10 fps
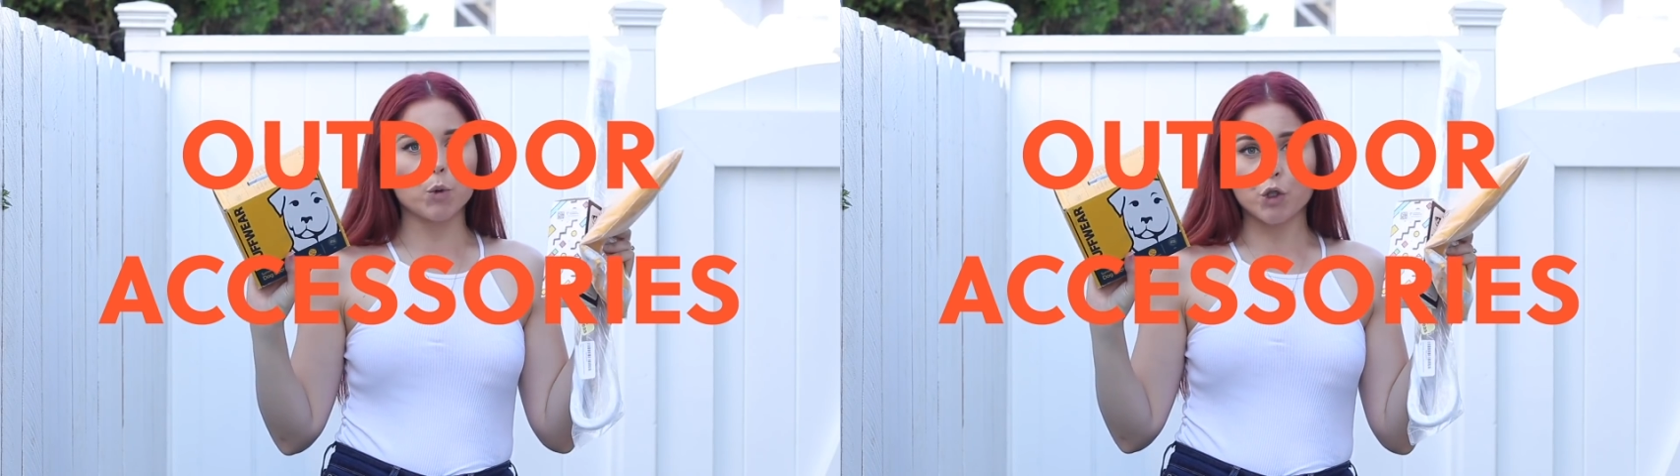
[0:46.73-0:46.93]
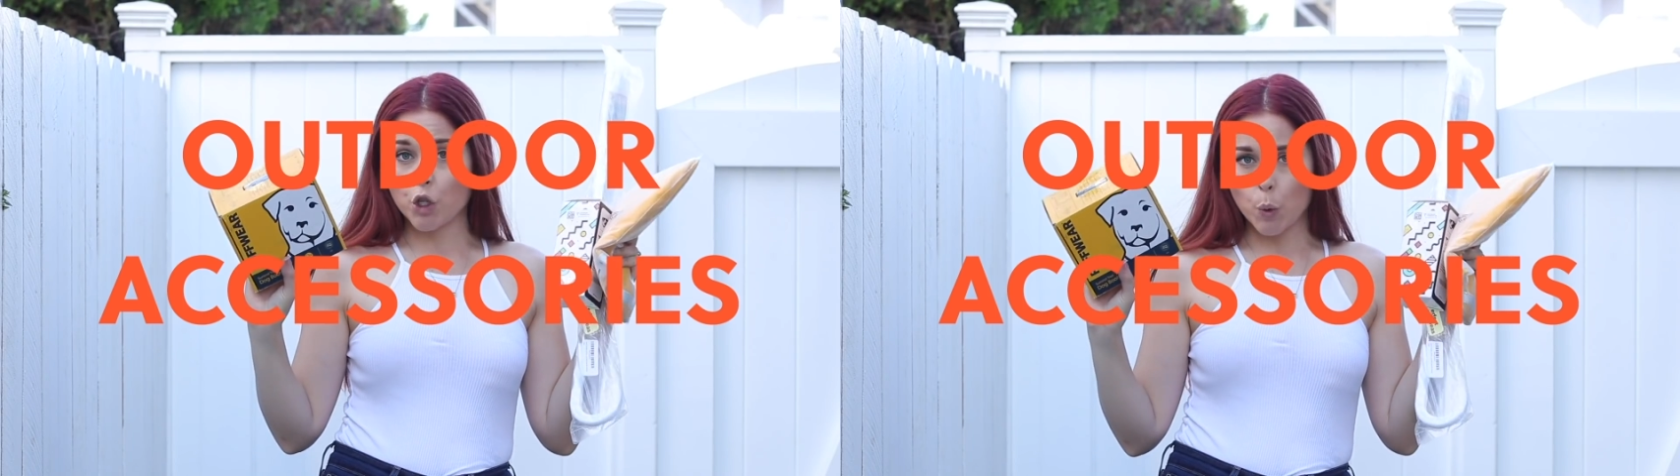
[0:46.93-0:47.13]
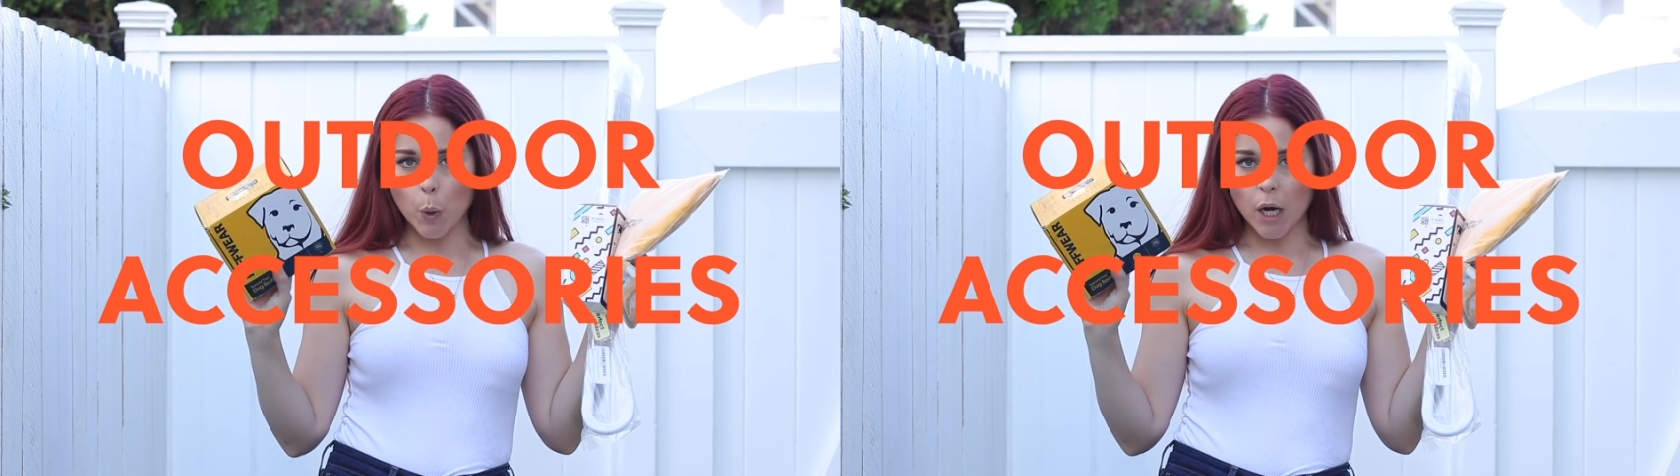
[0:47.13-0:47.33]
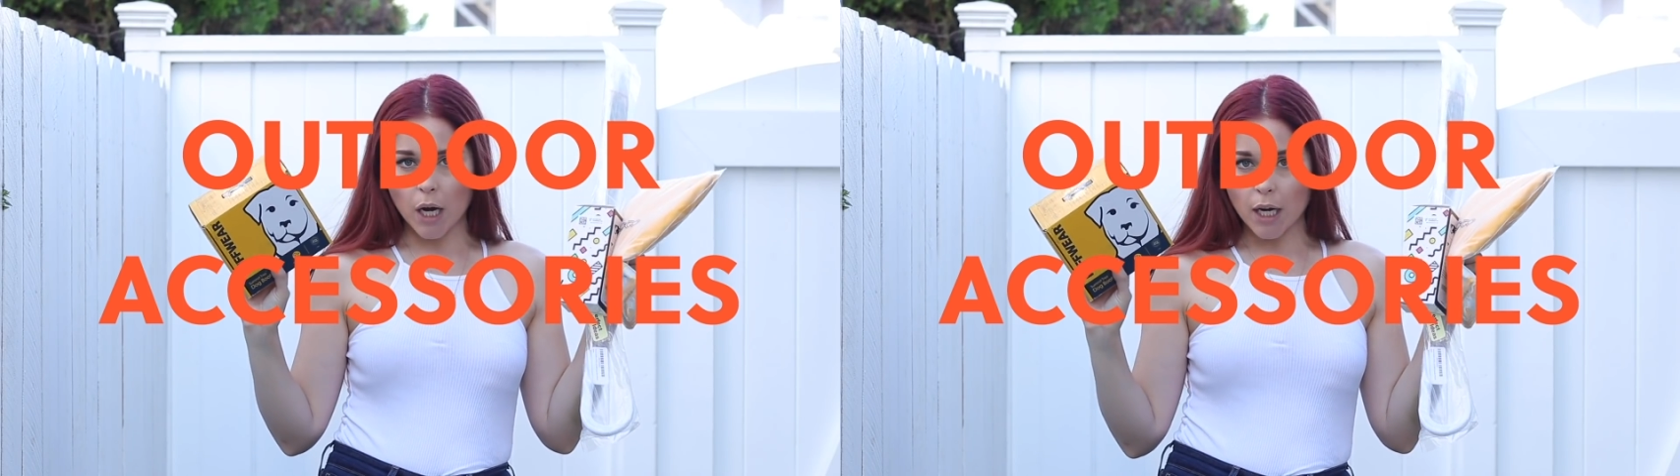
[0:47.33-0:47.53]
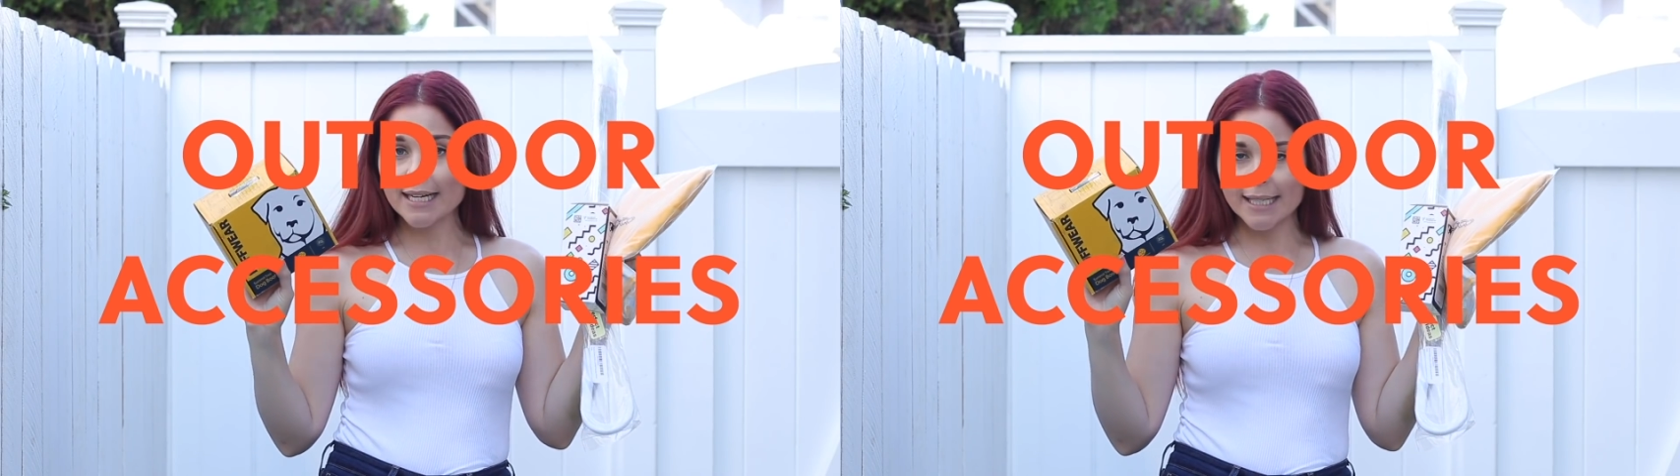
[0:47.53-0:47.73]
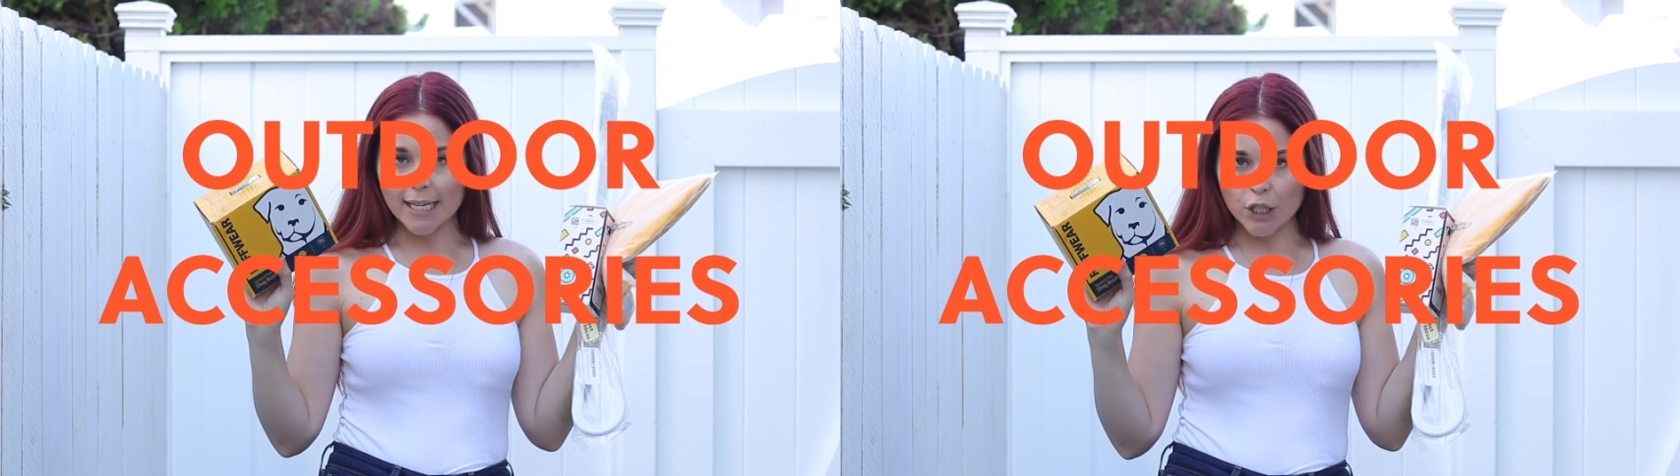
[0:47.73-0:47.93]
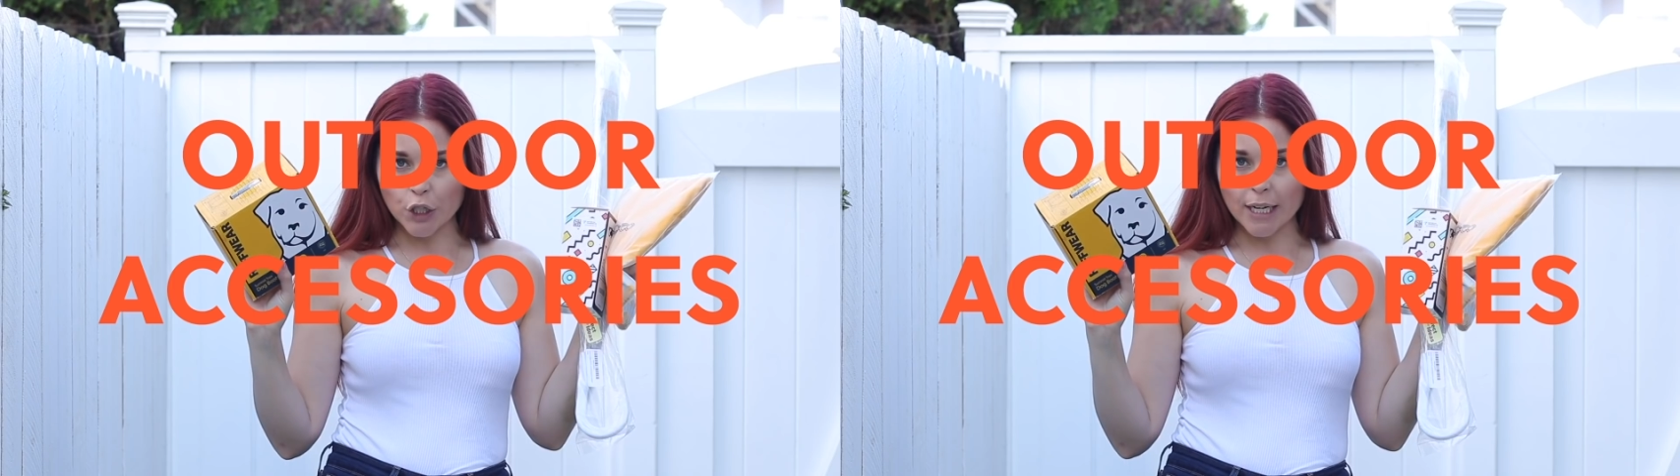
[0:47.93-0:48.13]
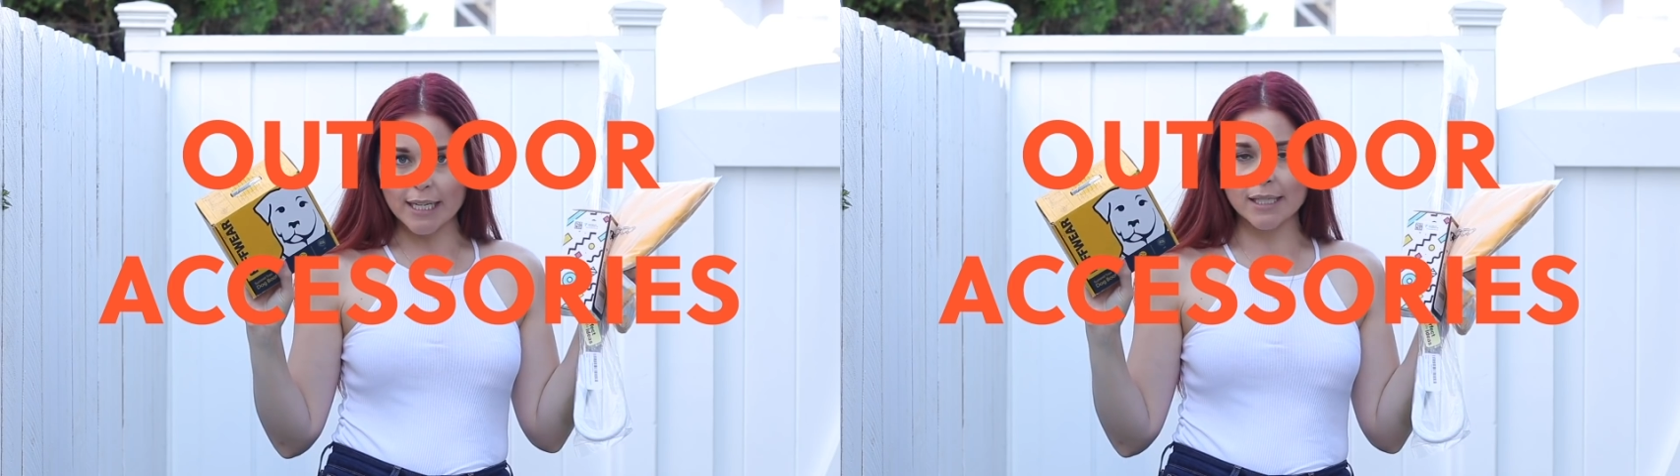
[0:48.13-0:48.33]
outdoor
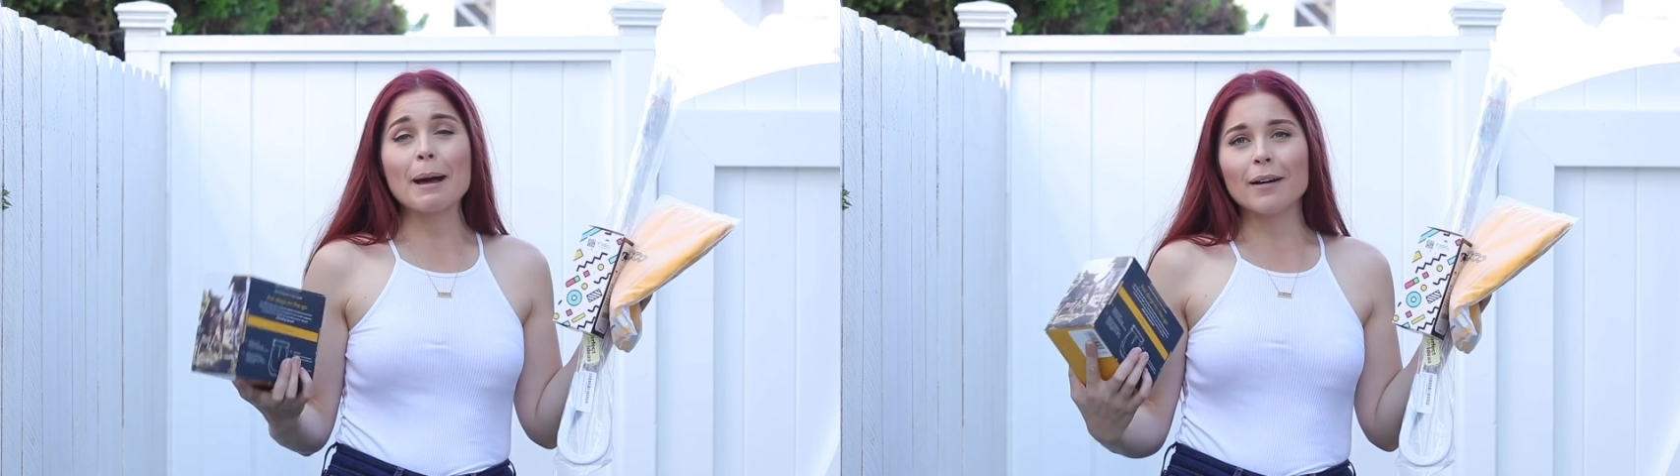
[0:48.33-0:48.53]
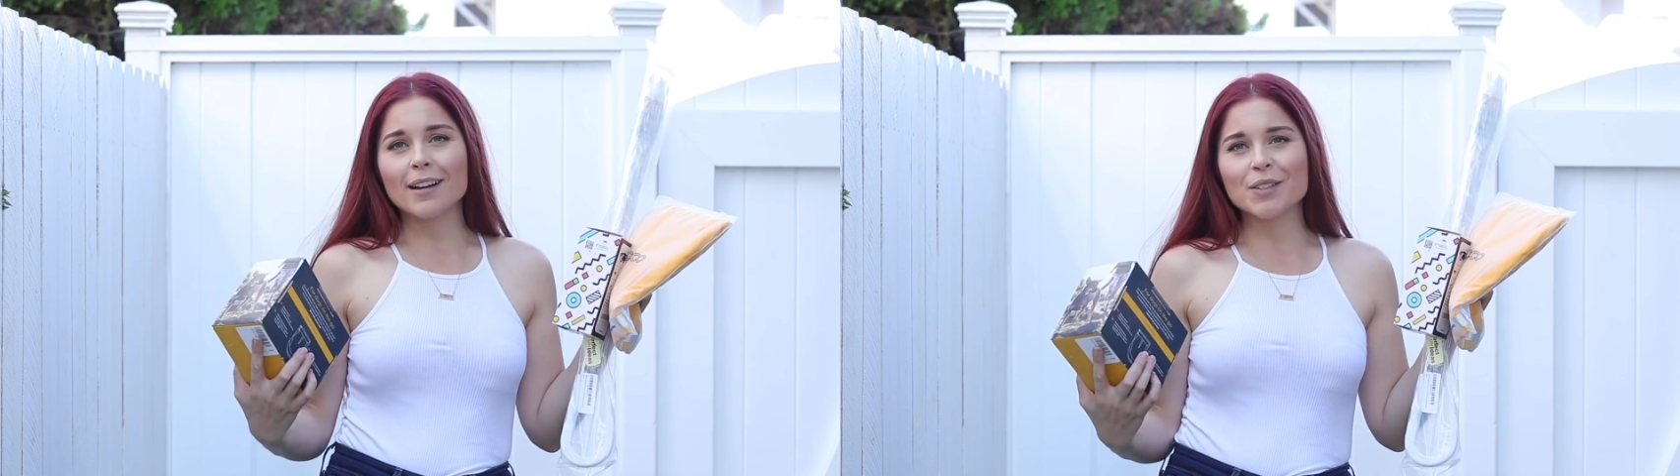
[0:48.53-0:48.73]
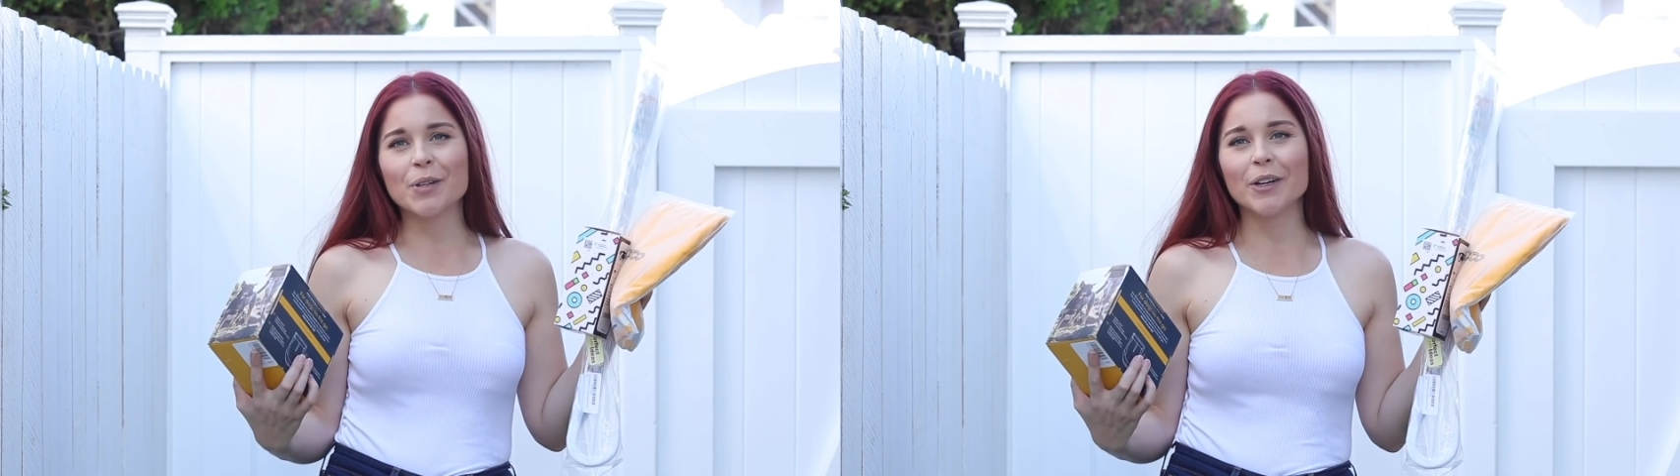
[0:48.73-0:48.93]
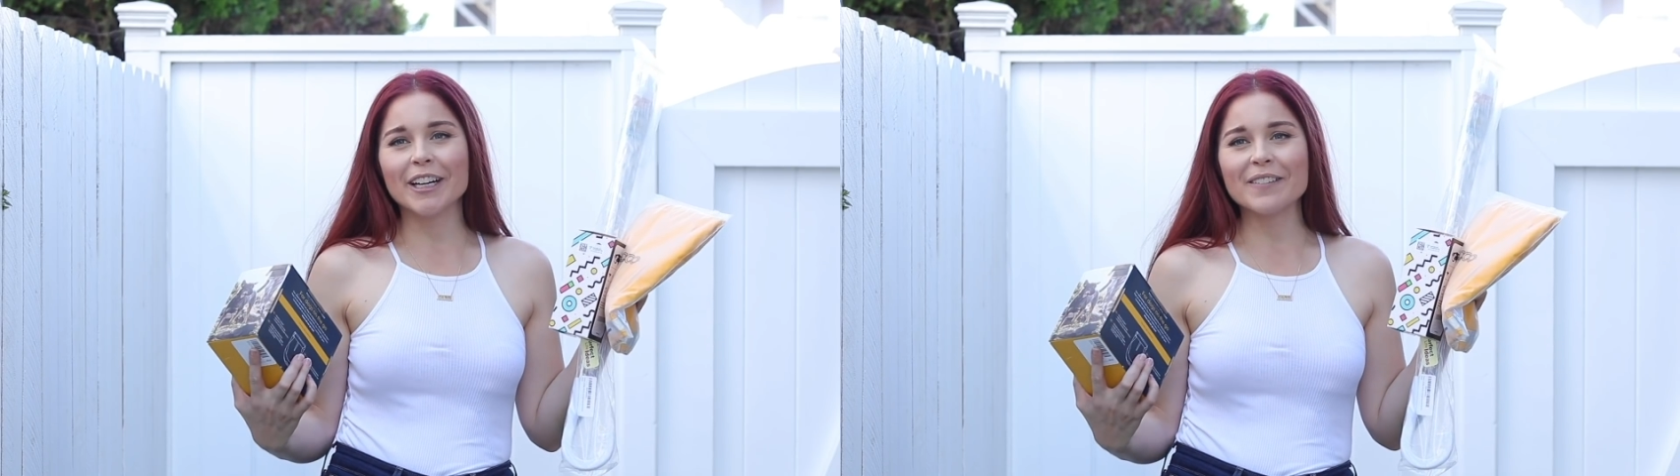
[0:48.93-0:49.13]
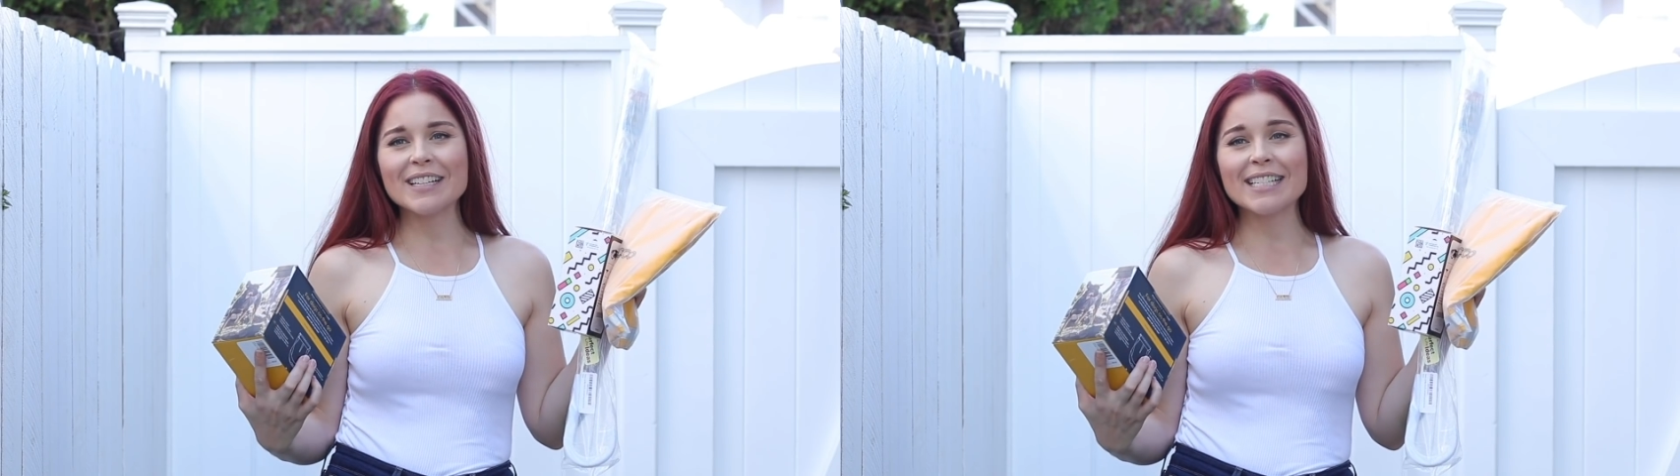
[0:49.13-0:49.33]
accessories. I'm also gonna be